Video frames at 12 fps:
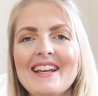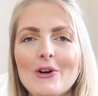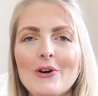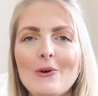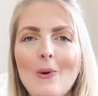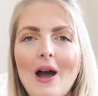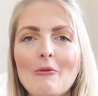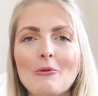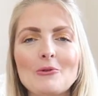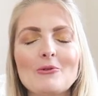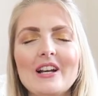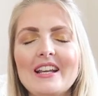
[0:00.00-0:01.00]
So I
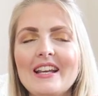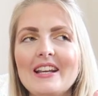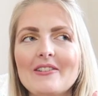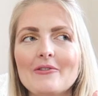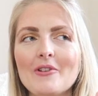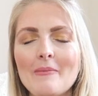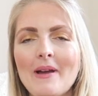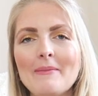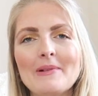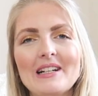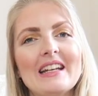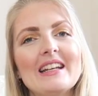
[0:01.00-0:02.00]
would really
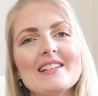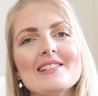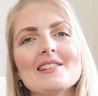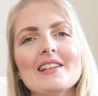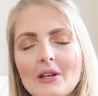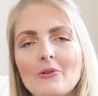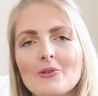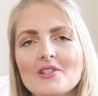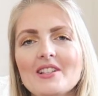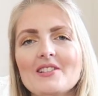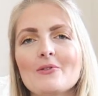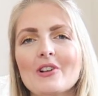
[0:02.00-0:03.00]
remember this because
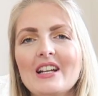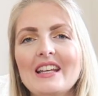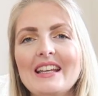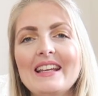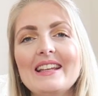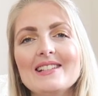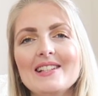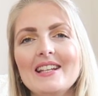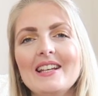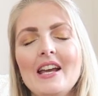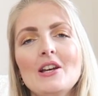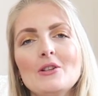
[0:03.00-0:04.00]
it's really
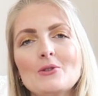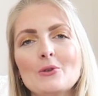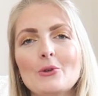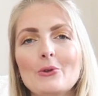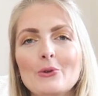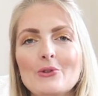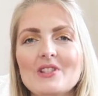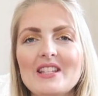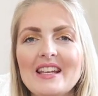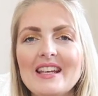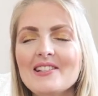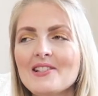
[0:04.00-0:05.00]
easy to use
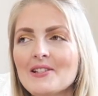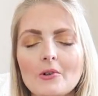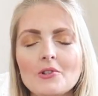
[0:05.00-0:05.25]
this.